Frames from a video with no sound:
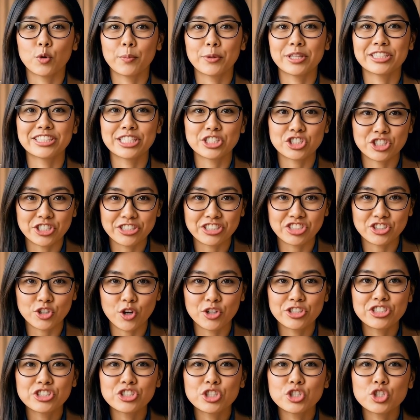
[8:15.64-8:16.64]
position
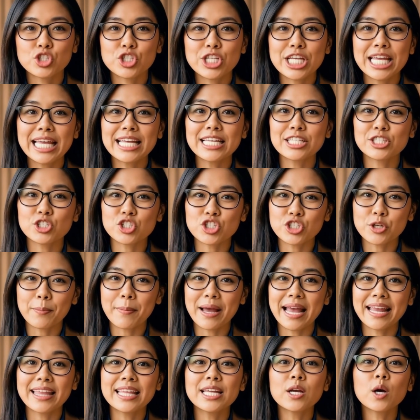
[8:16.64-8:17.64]
starts to change
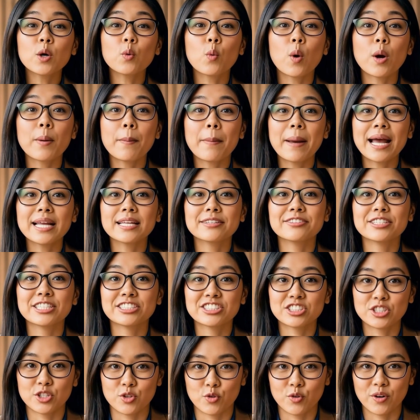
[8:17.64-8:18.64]
depending on what
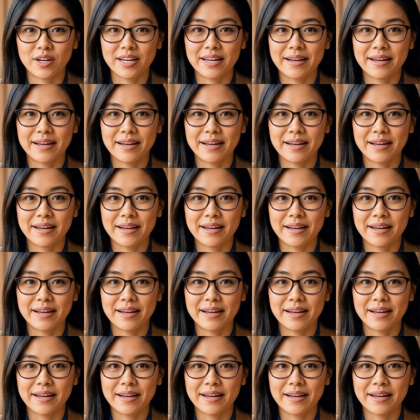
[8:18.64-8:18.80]
benefits you,